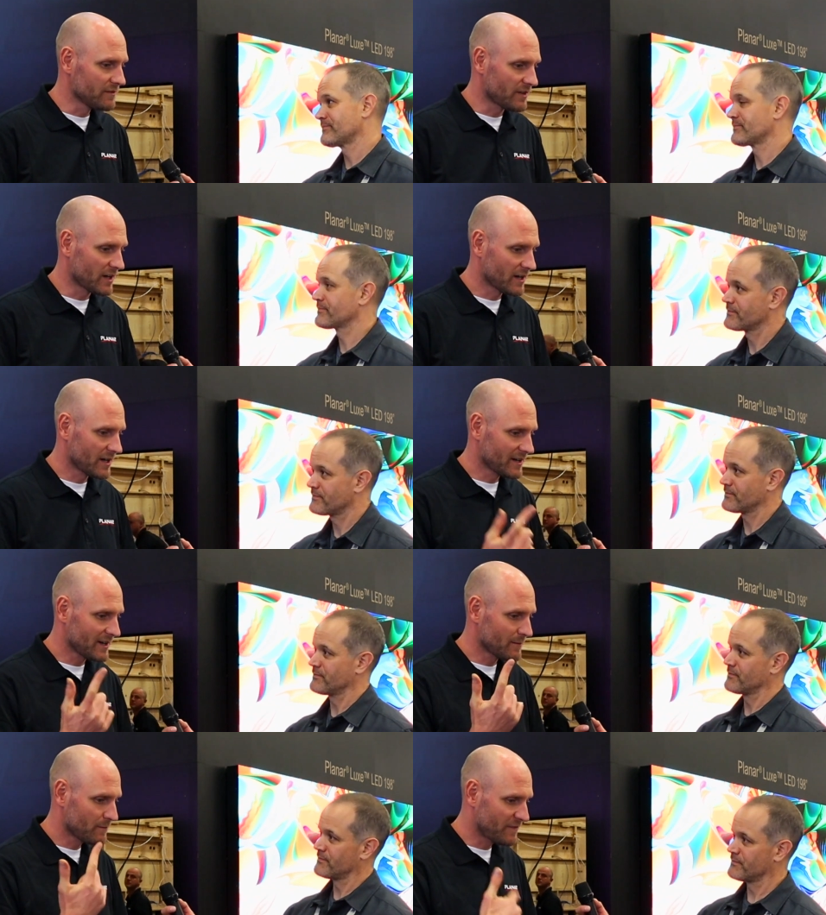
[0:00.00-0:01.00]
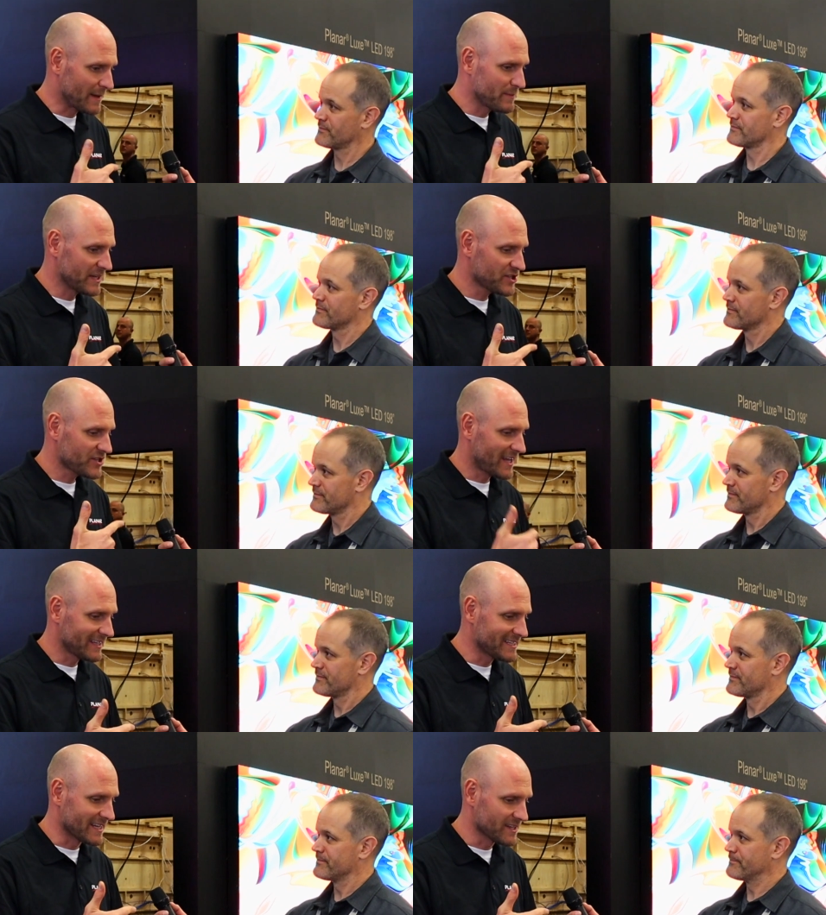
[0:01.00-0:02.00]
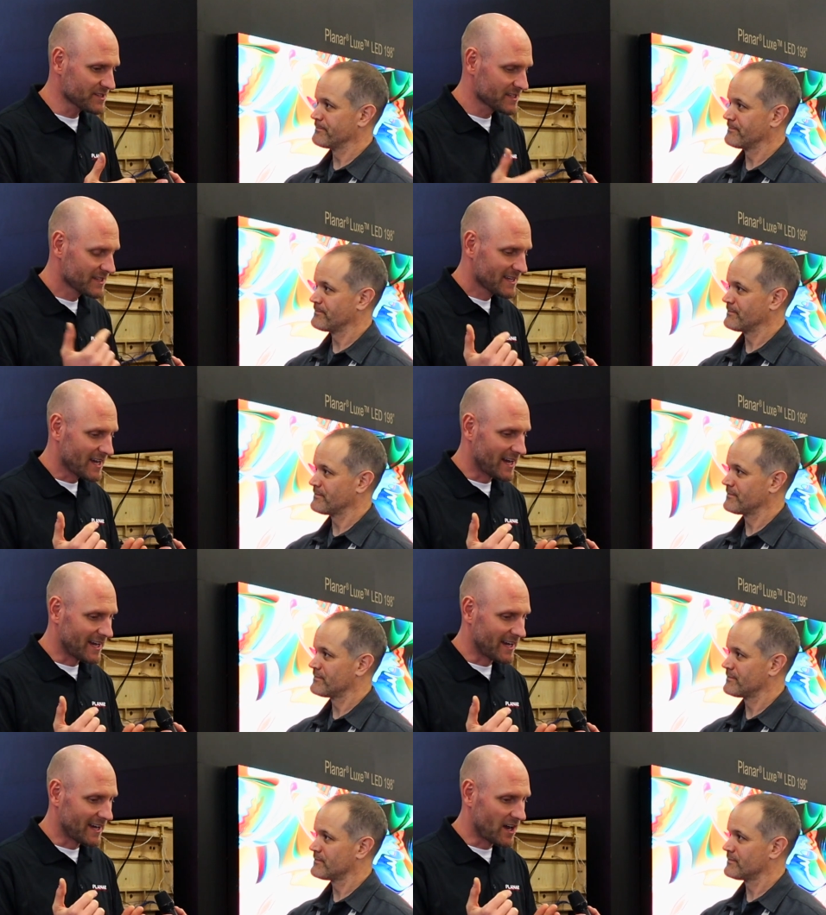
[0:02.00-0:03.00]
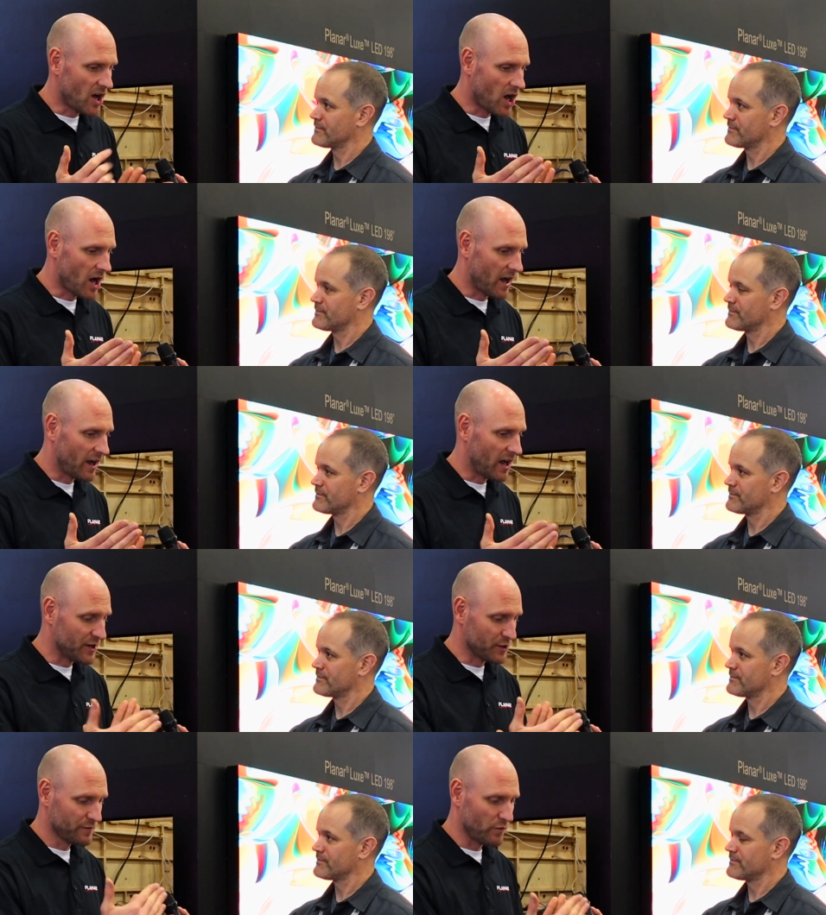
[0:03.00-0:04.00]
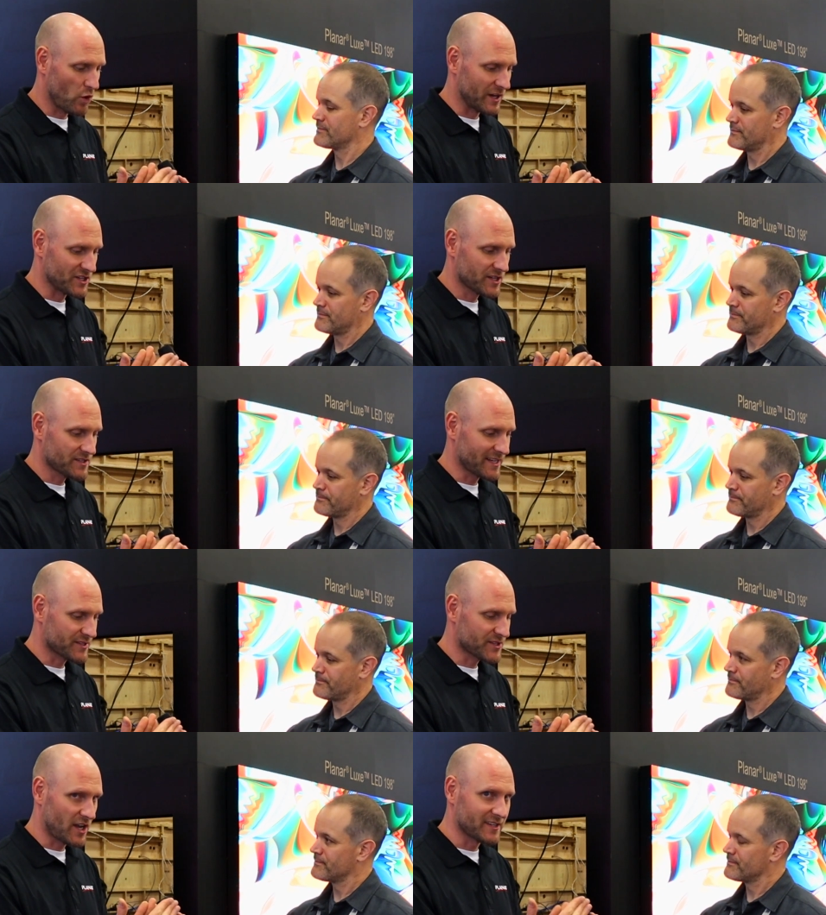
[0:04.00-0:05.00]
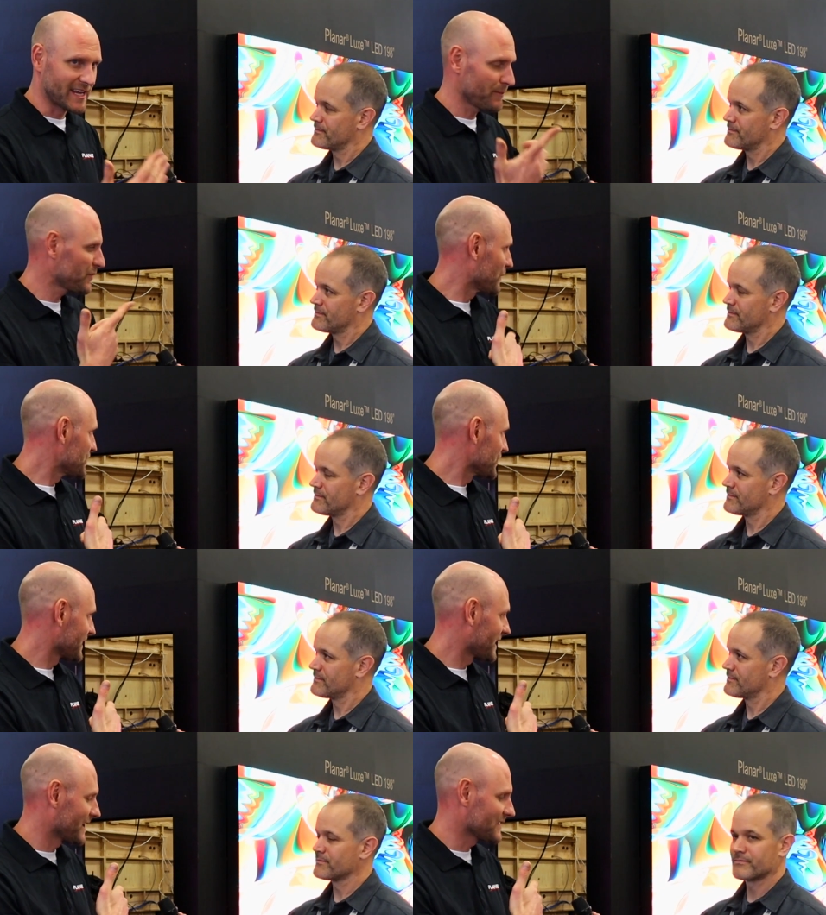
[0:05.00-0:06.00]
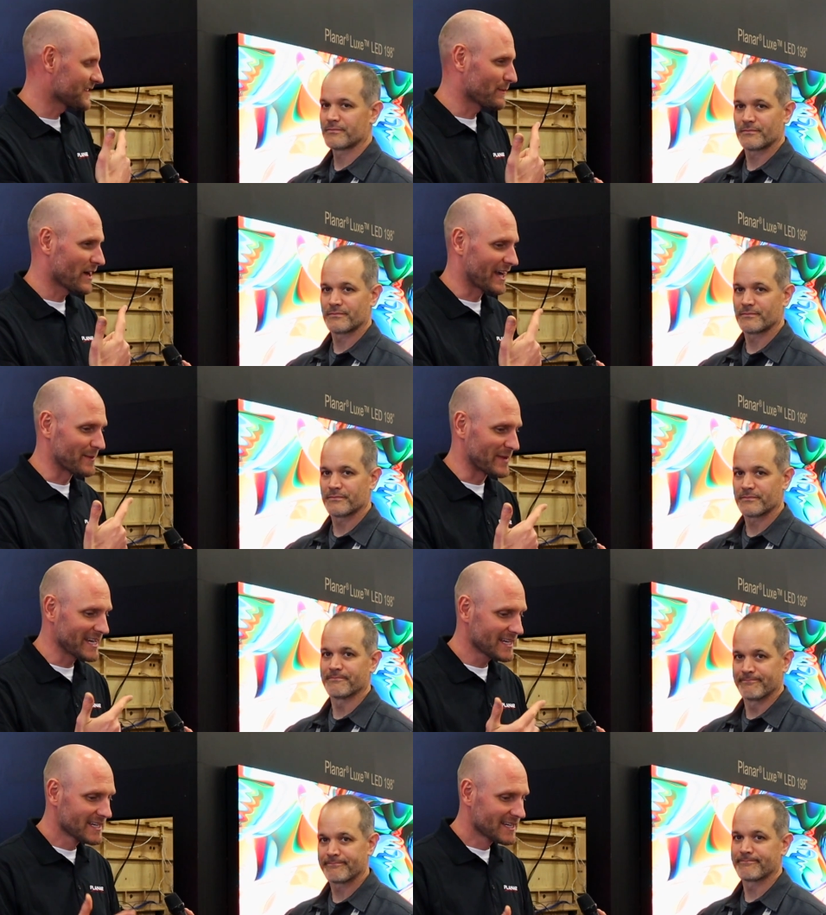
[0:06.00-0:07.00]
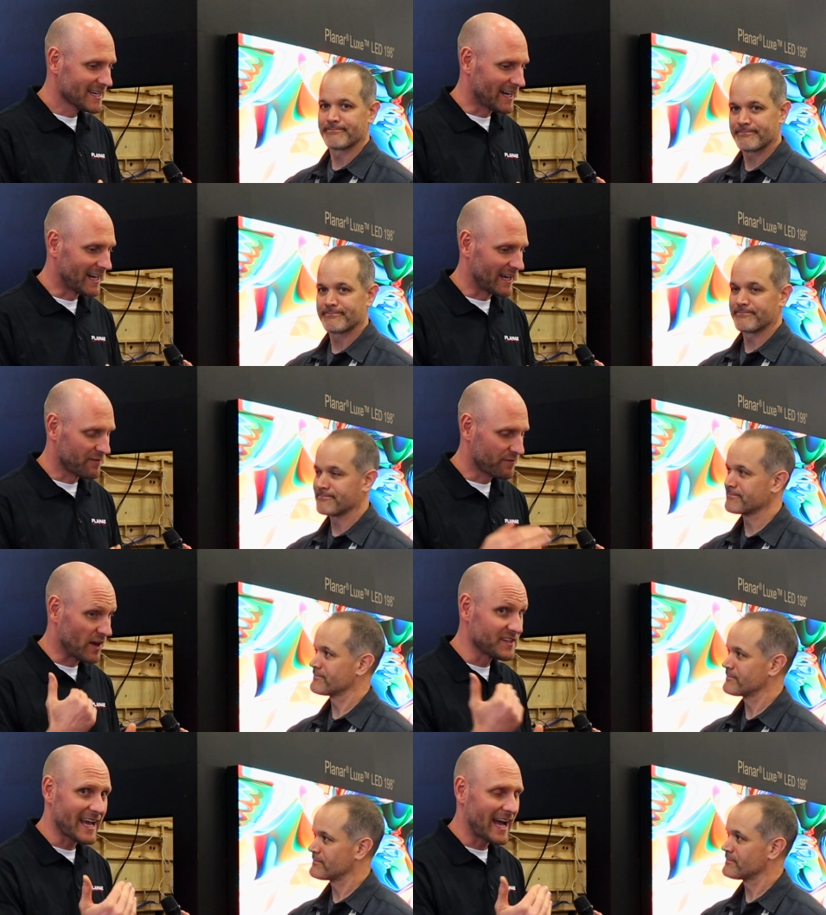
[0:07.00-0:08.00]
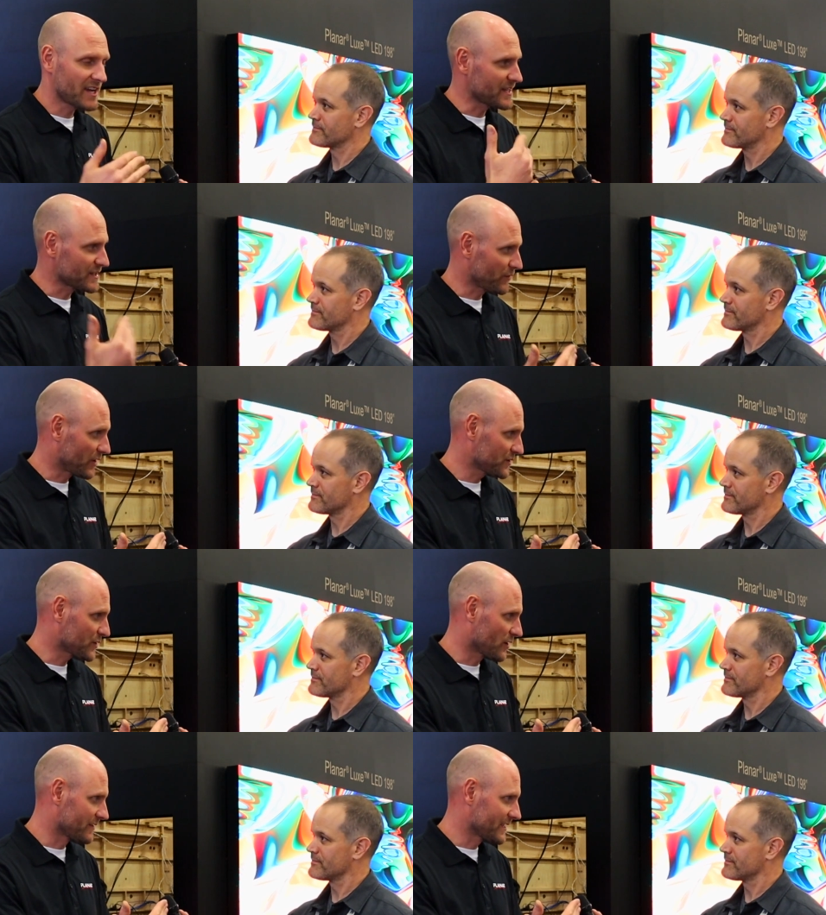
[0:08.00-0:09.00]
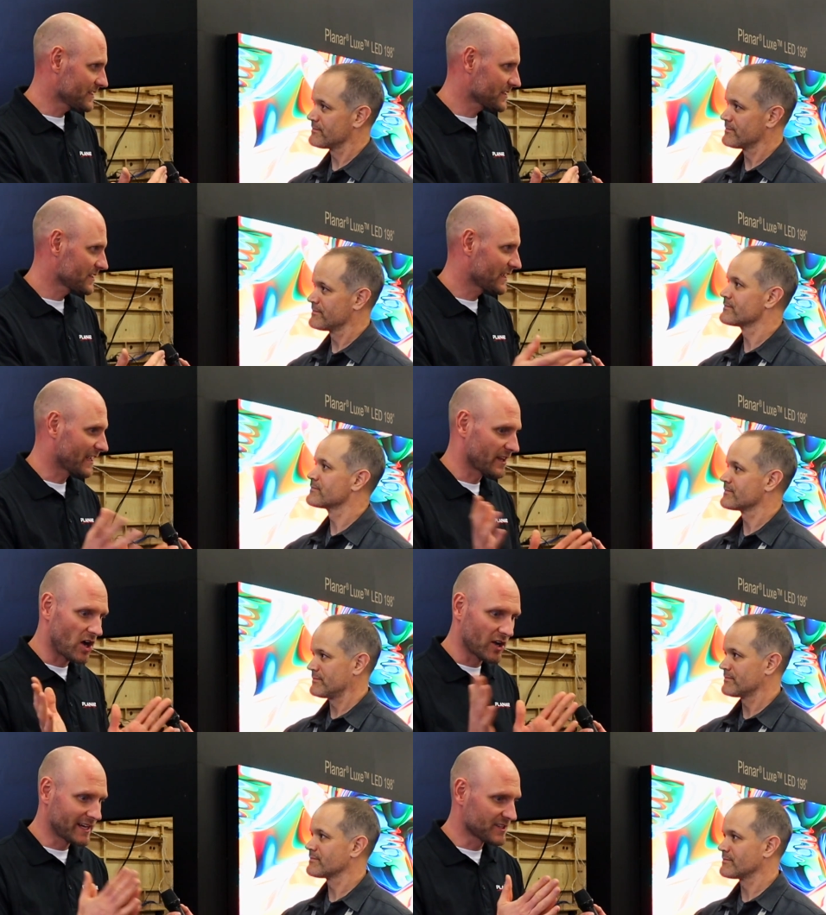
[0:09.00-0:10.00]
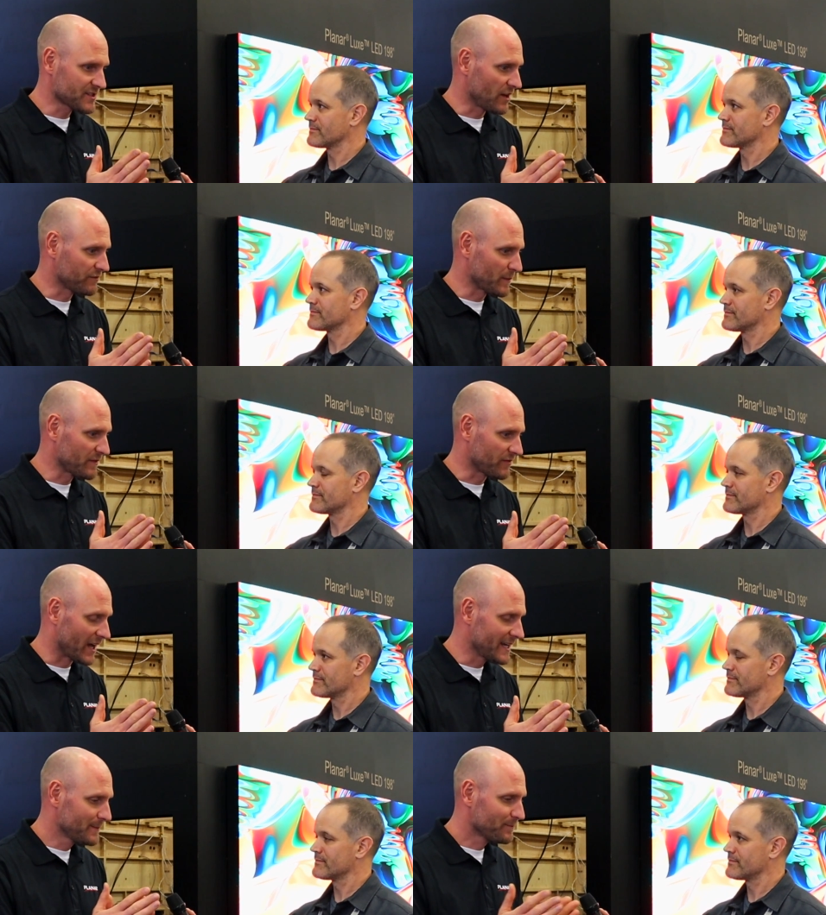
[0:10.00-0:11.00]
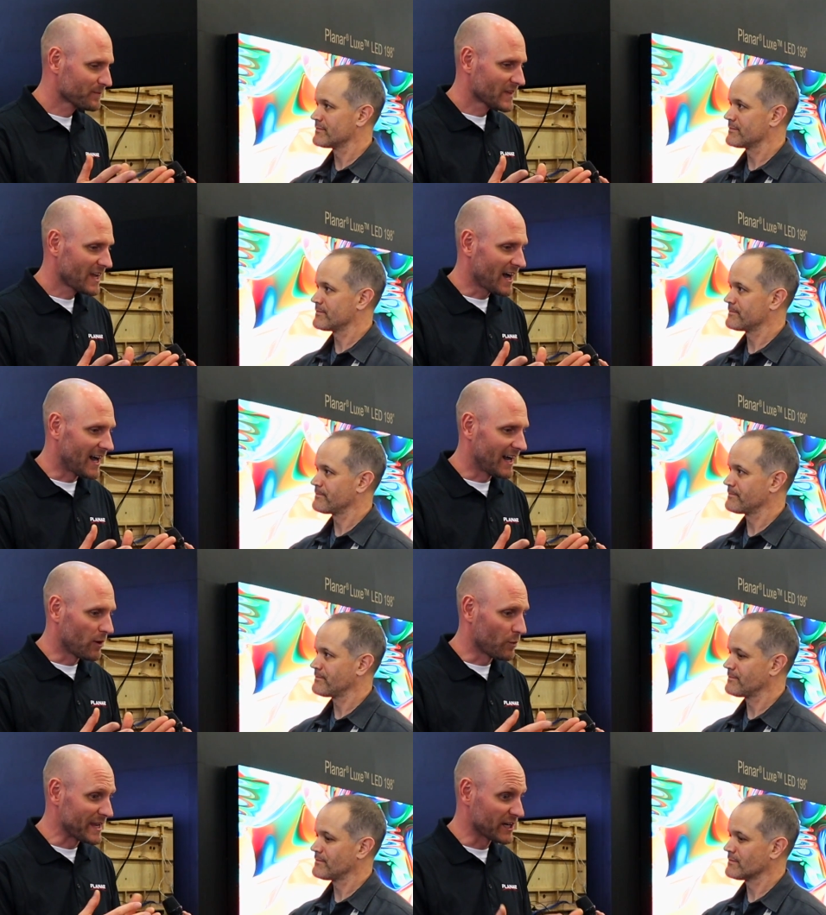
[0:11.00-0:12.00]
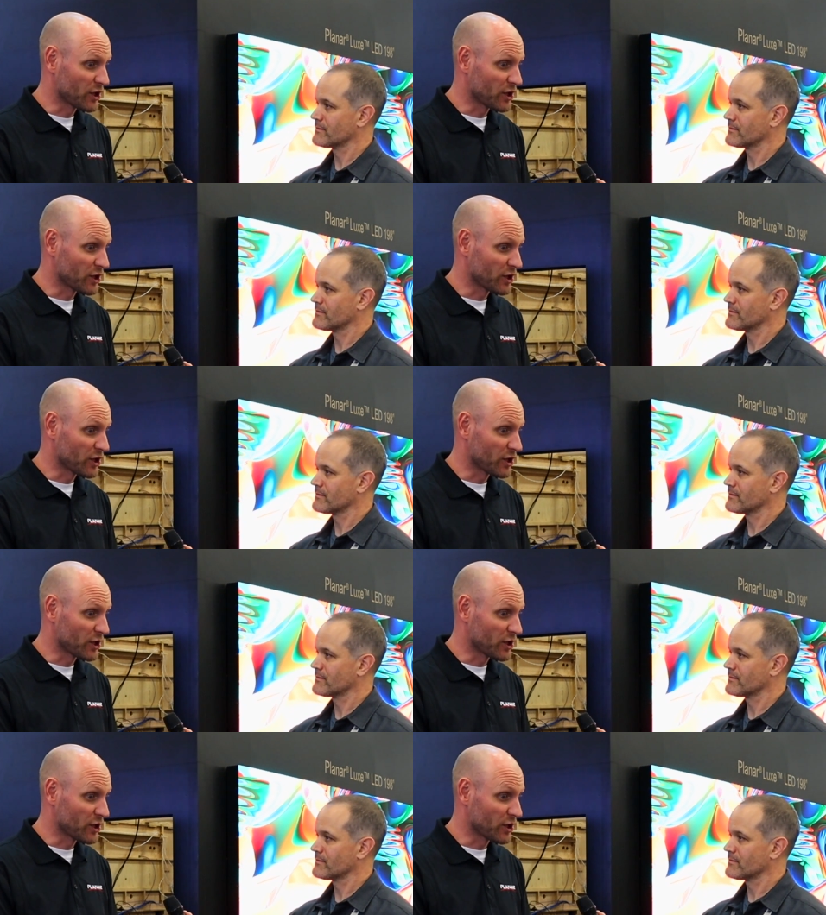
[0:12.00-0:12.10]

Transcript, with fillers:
Speaker 1: of our fine pitch LEDs uh, are under four inches installed depth, which you can kind of see behind me. Uh, front access, front service, eh, they all get installed from the front. Uh, we